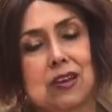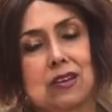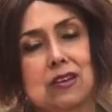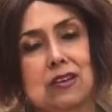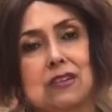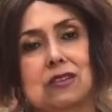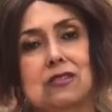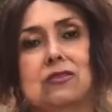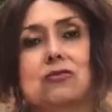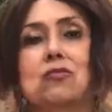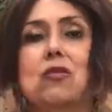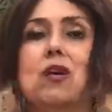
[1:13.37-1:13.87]

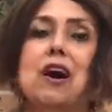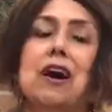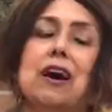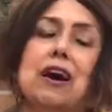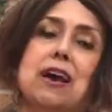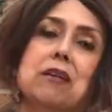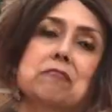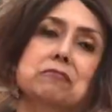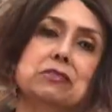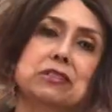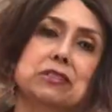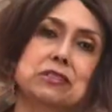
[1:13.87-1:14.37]
So I
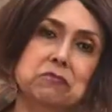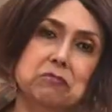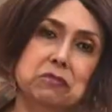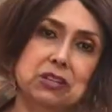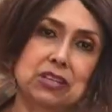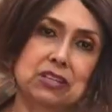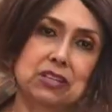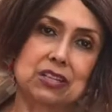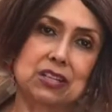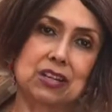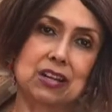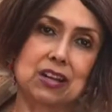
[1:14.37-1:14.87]
am
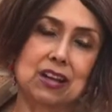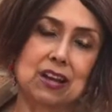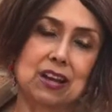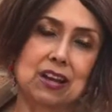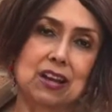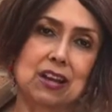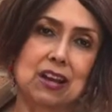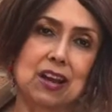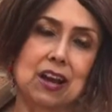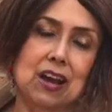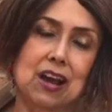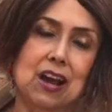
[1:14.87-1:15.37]
Samita.
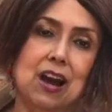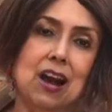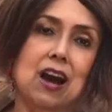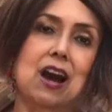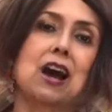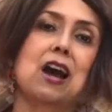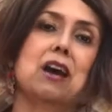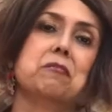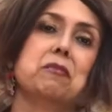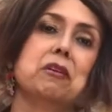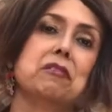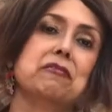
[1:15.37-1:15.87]

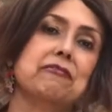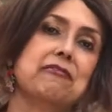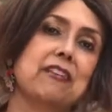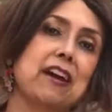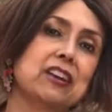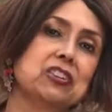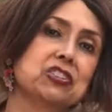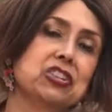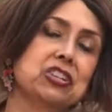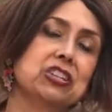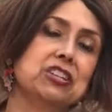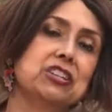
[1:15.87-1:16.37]
I am a
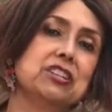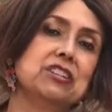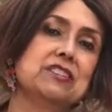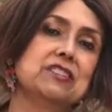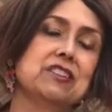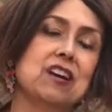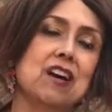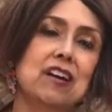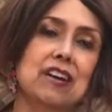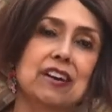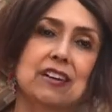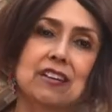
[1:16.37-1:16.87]
fashion
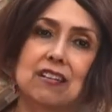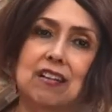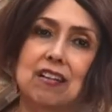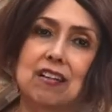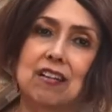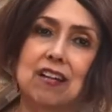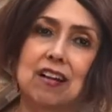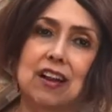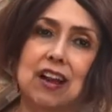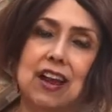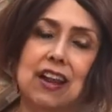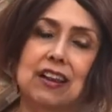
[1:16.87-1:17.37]
designer,
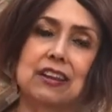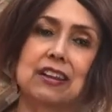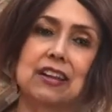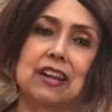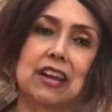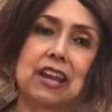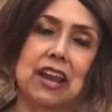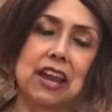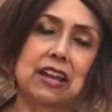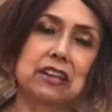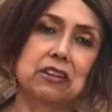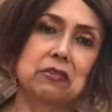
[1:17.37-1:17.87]
an
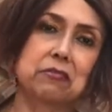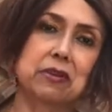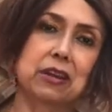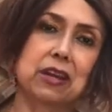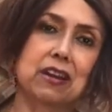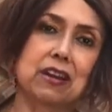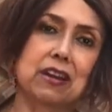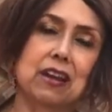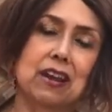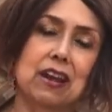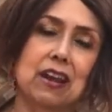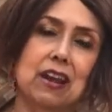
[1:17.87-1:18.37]

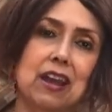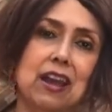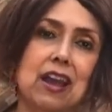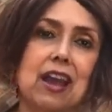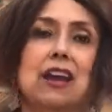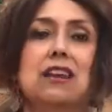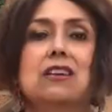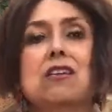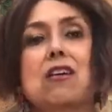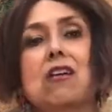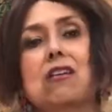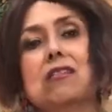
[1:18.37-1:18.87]
academic,
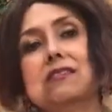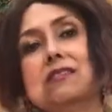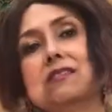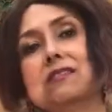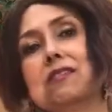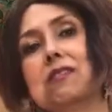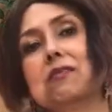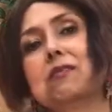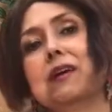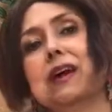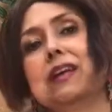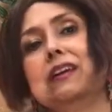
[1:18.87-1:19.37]
and
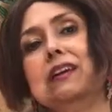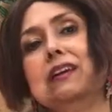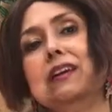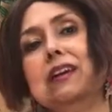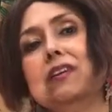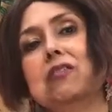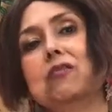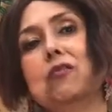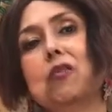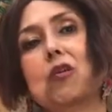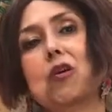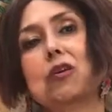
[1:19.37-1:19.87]
also an
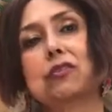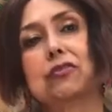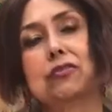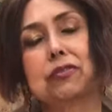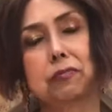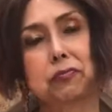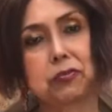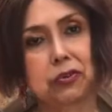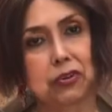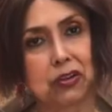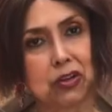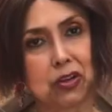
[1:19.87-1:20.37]

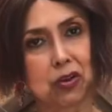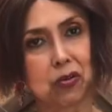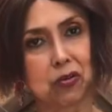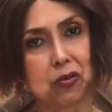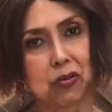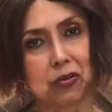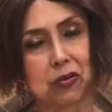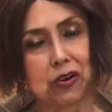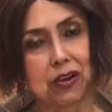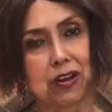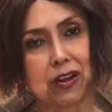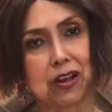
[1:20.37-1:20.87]

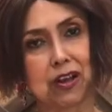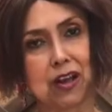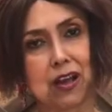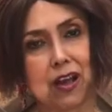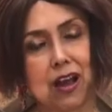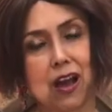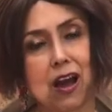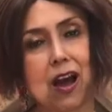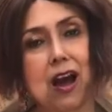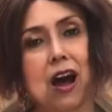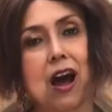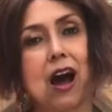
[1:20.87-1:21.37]
eco-entrepreneur.
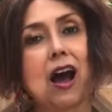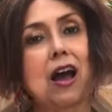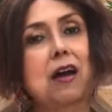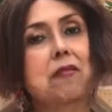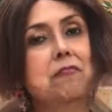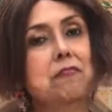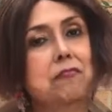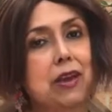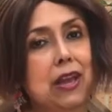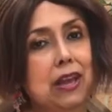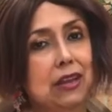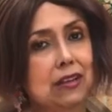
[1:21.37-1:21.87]
I
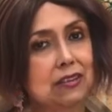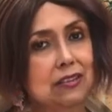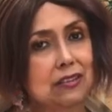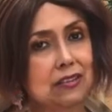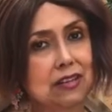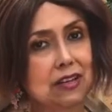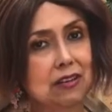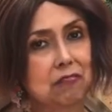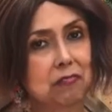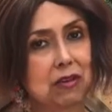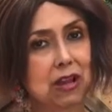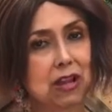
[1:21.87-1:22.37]
am based
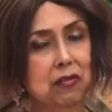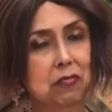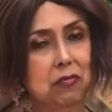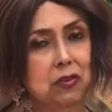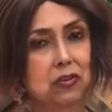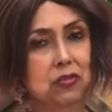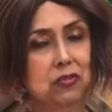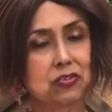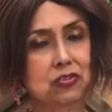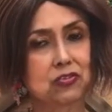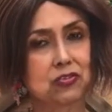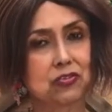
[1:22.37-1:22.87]
in
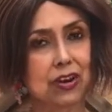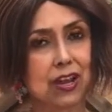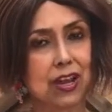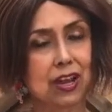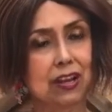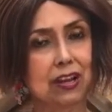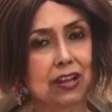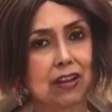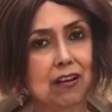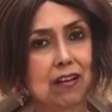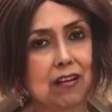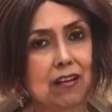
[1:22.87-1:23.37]
Melbourne,
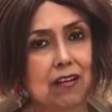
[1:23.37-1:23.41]
Australia.